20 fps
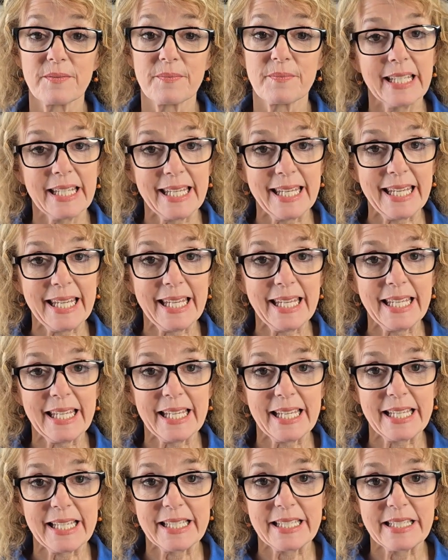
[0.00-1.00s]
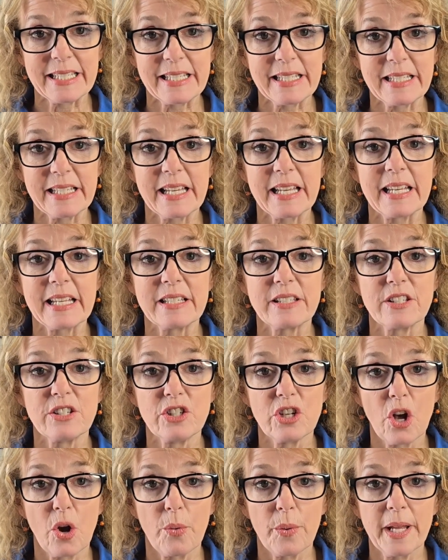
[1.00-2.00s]
The key is
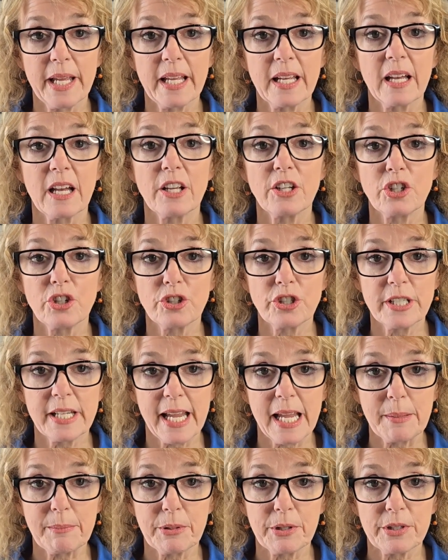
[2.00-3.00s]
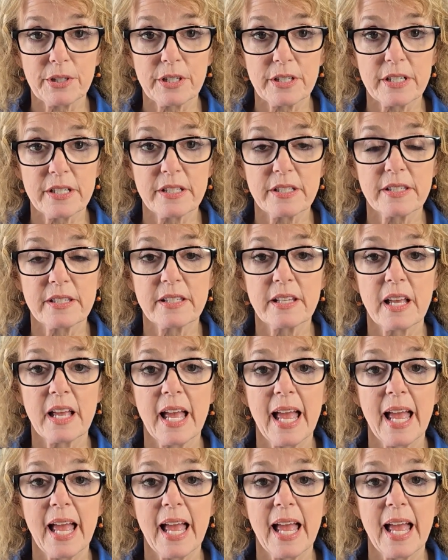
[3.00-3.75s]
knowing your neighborhoods,